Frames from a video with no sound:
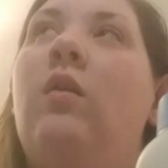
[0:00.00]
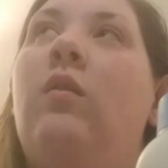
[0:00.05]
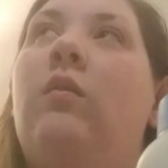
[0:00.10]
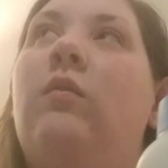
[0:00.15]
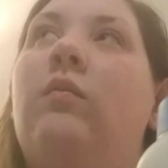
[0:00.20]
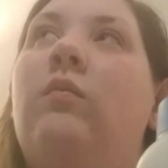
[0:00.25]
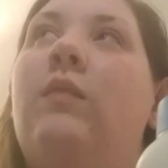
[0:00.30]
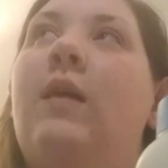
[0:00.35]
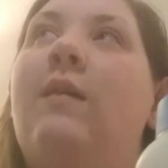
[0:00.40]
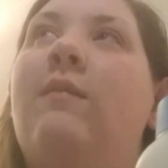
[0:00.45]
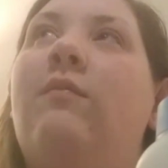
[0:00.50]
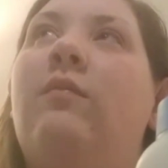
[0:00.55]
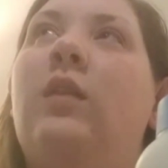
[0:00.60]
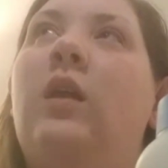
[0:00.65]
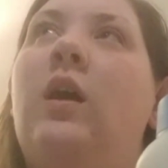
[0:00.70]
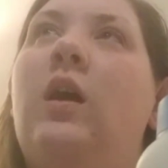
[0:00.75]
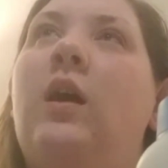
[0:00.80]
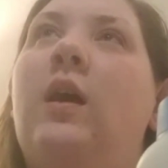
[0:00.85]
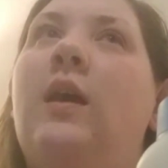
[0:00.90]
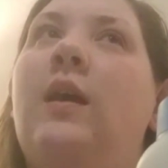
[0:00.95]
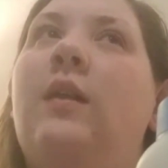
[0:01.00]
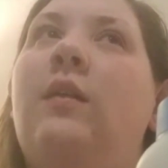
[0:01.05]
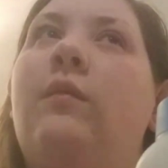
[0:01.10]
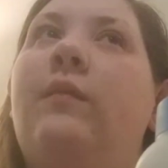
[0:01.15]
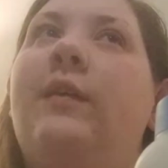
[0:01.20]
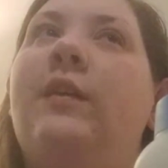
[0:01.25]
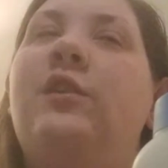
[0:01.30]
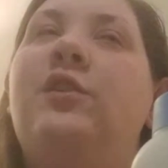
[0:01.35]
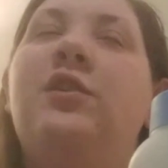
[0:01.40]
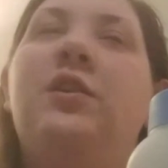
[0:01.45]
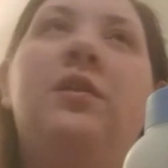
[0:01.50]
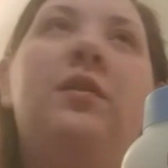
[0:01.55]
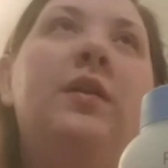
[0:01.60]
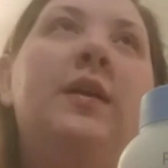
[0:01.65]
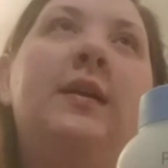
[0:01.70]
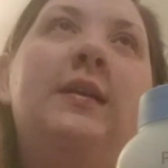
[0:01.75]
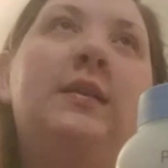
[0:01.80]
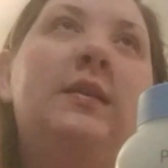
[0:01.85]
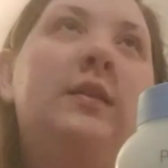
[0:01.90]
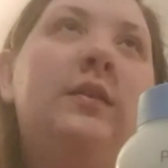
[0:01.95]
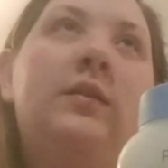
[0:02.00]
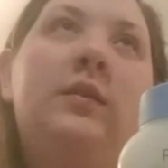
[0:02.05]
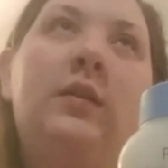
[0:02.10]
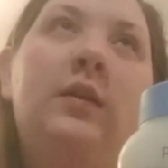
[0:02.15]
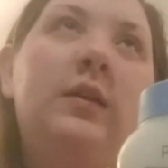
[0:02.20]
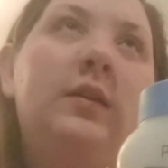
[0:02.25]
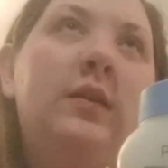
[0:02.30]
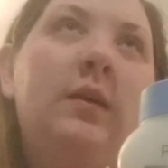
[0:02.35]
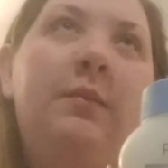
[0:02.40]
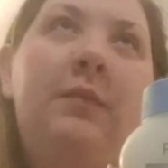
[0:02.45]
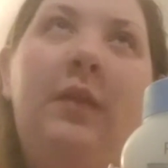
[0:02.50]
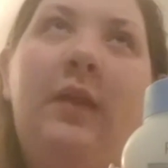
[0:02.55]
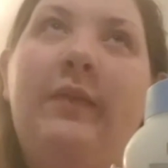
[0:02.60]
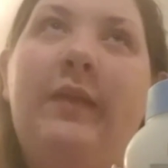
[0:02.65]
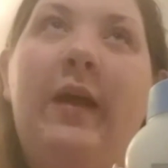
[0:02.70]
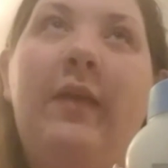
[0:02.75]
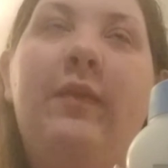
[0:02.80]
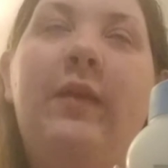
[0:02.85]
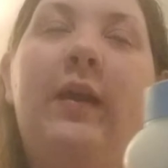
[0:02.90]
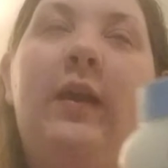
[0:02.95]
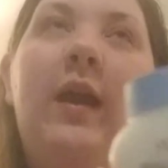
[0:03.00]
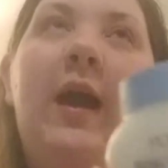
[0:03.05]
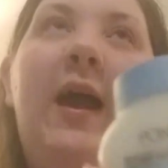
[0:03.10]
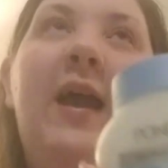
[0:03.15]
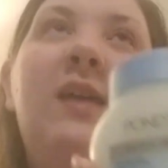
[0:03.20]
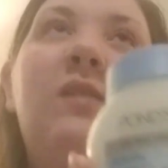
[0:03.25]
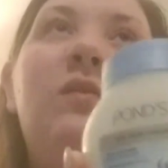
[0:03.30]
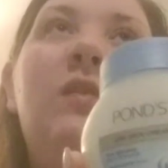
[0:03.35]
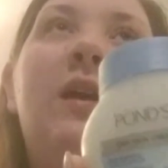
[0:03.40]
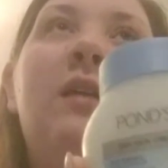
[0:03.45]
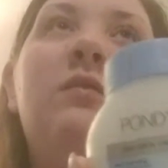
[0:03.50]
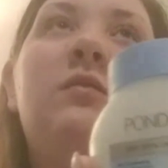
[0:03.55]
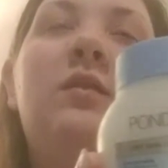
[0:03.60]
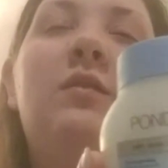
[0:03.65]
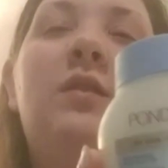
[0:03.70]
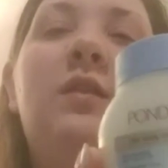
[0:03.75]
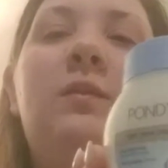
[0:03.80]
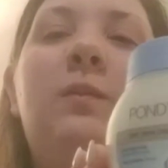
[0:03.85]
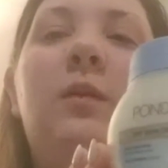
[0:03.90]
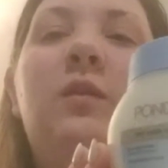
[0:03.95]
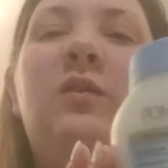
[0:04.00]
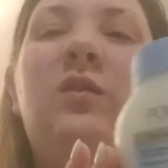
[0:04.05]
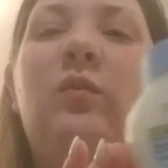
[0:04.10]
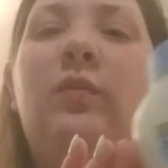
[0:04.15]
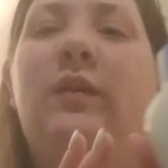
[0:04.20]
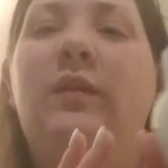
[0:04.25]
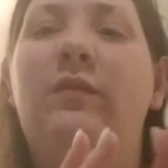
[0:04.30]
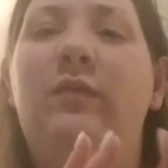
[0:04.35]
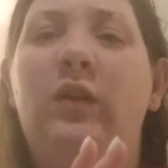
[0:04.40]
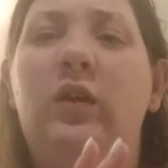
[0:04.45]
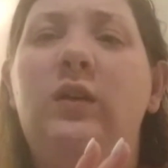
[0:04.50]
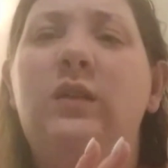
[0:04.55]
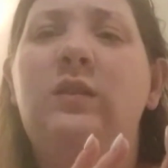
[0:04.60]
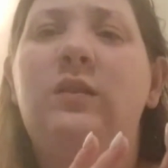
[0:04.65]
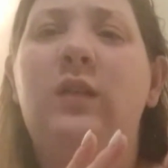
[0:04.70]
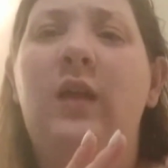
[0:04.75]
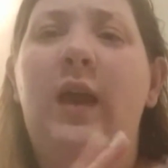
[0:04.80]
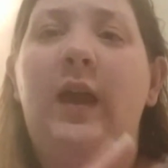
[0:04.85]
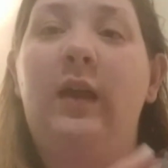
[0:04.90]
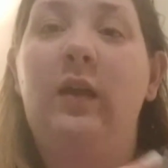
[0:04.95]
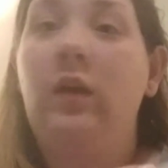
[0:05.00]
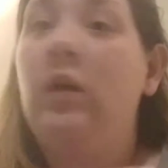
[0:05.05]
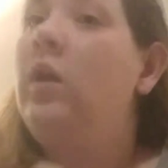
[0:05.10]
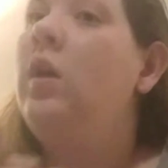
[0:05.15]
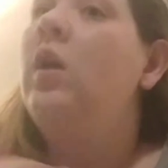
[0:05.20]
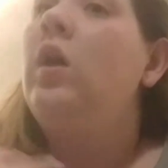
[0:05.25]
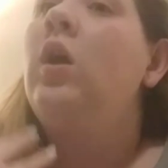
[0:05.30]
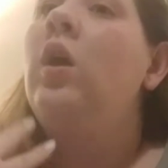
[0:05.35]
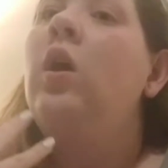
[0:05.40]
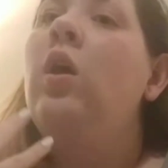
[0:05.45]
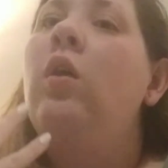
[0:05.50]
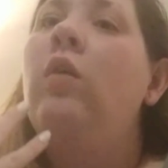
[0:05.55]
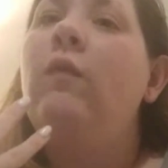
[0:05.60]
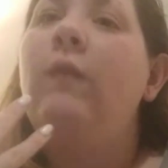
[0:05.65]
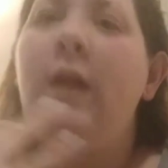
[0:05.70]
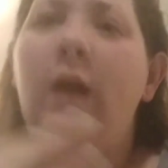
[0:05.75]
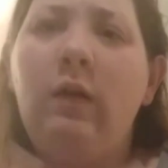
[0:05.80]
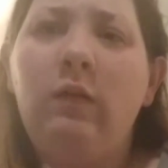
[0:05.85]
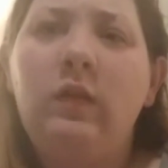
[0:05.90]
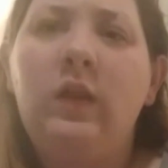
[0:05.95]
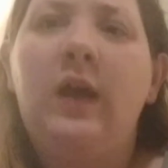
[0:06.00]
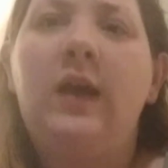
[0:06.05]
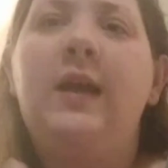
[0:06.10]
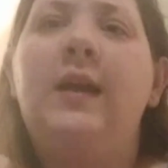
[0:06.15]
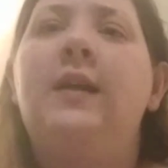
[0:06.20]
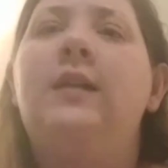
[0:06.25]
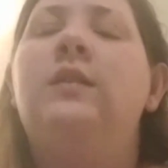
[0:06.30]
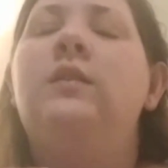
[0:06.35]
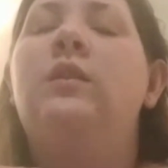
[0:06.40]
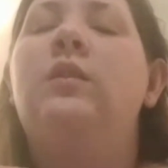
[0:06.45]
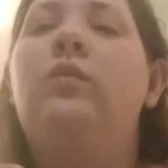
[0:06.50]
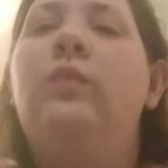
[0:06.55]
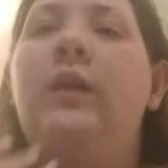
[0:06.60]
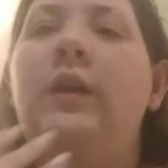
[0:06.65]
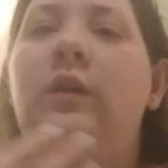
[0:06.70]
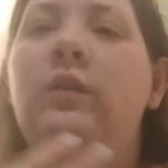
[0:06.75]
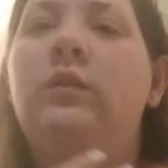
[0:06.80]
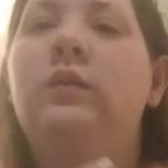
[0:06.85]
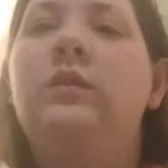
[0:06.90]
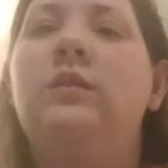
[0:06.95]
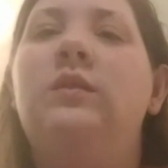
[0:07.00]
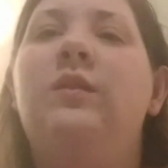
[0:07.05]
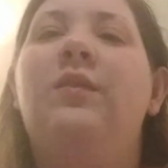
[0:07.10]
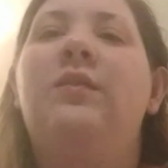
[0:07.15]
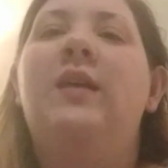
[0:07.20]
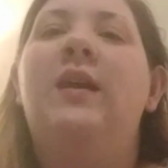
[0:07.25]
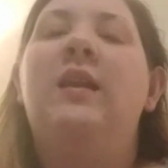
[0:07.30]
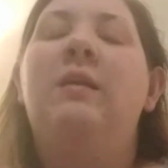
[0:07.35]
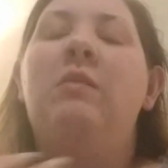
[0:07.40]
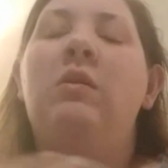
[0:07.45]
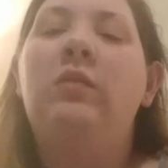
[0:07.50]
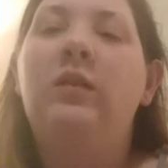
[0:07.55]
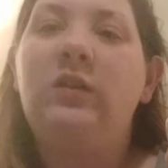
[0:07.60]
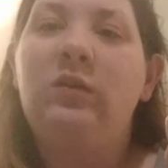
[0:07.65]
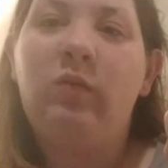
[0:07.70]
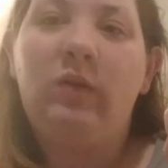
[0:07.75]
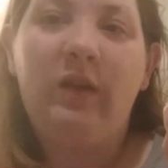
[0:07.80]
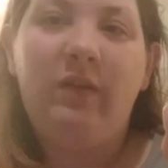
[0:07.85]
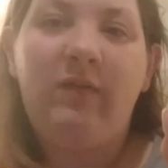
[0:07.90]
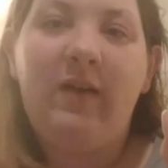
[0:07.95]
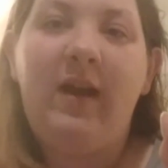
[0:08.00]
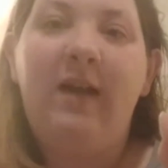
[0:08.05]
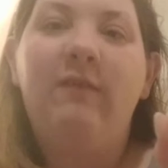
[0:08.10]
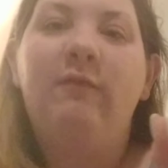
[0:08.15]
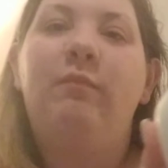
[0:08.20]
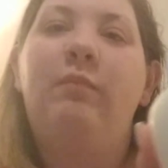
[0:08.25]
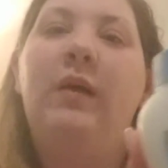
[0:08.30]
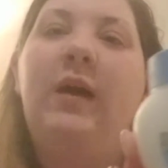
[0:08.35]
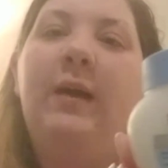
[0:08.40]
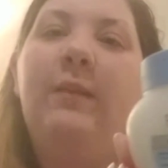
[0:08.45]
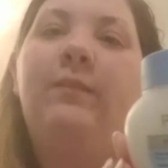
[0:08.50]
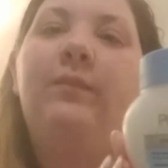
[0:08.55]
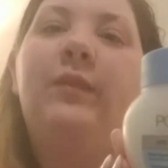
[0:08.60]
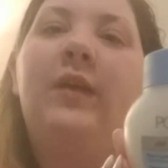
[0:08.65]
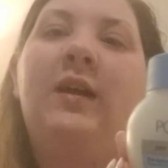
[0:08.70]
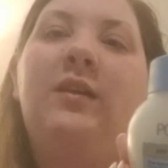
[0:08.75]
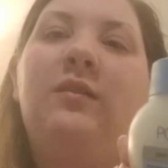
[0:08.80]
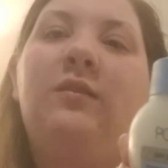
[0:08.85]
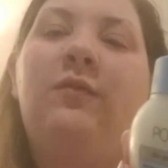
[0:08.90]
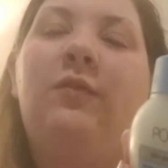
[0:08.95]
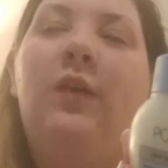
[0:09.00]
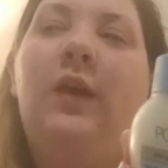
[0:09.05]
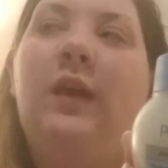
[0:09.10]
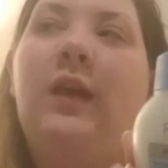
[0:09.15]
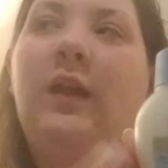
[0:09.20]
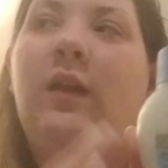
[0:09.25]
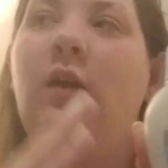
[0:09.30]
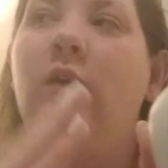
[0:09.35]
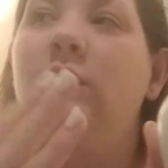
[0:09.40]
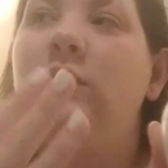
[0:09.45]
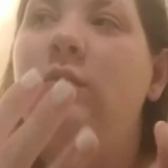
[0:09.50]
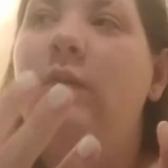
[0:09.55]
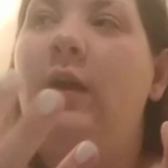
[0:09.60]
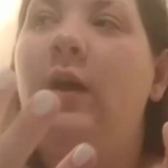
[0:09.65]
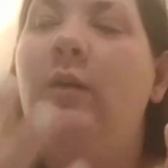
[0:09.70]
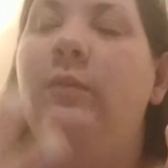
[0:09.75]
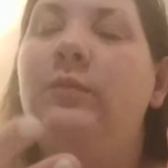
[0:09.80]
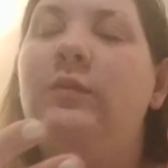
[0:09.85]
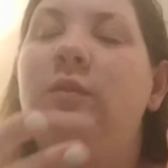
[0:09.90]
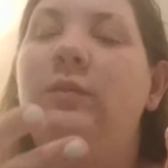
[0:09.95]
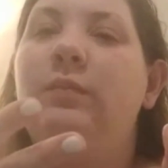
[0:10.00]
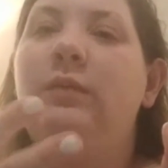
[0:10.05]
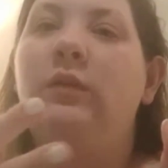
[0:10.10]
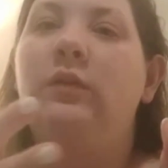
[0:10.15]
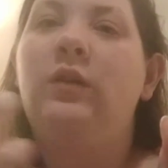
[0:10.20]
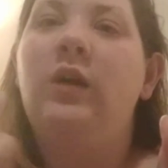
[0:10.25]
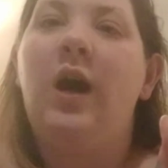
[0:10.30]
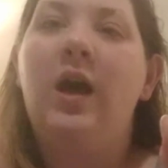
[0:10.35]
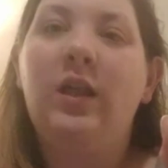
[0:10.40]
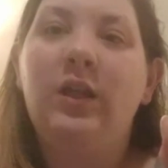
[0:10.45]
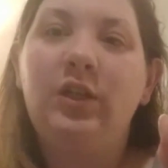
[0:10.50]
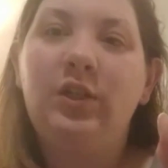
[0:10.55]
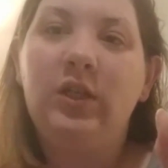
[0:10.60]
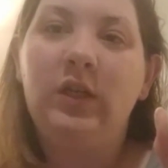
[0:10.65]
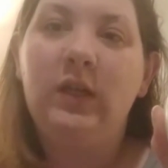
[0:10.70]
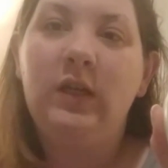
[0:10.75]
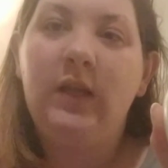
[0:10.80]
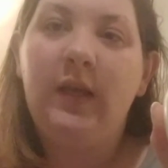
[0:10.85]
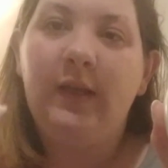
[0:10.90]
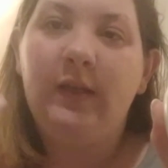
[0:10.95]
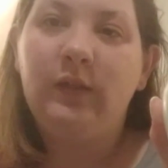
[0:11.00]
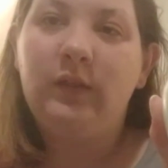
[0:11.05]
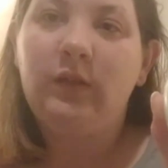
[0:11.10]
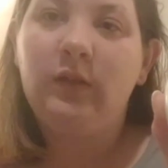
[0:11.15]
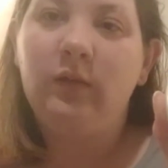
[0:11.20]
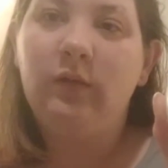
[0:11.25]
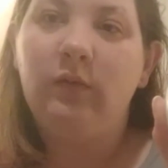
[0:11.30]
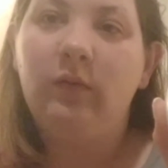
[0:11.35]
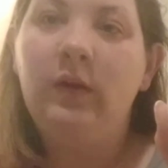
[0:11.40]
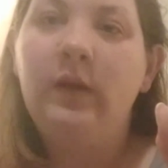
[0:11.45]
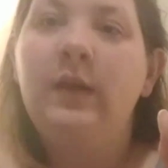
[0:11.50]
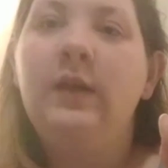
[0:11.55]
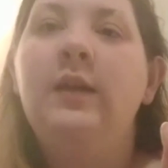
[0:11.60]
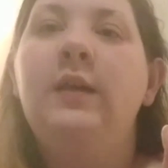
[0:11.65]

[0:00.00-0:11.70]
Revlon Regenerist, something like that. Like, I even have stuff that's supposed to reverse like frown lines and wrinkles and stuff like that, and I'm only 25, but I do feel like it also helps to build collagen and to